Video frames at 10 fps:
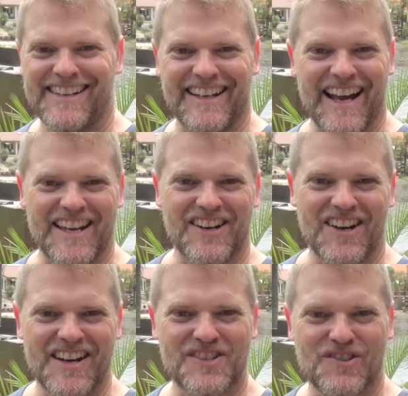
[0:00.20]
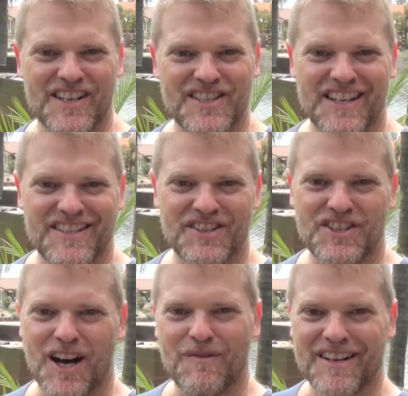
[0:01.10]
G'day guys, Greg's Kitchen
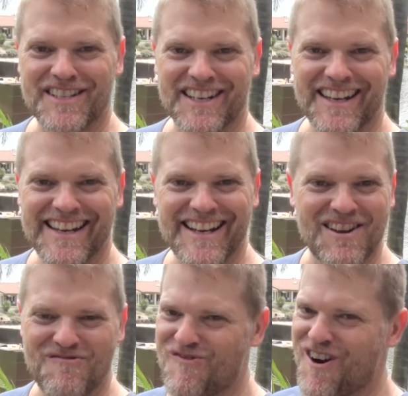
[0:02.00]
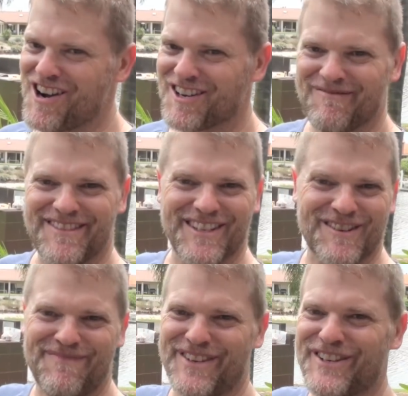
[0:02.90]
Time once again, and welcome to
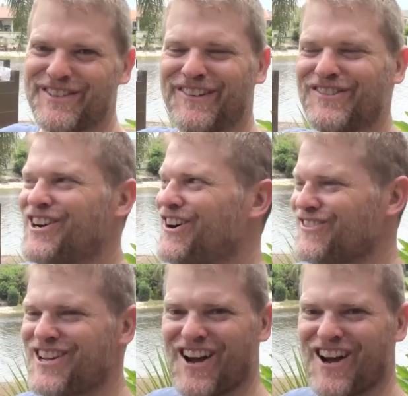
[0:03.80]
the beautiful Gold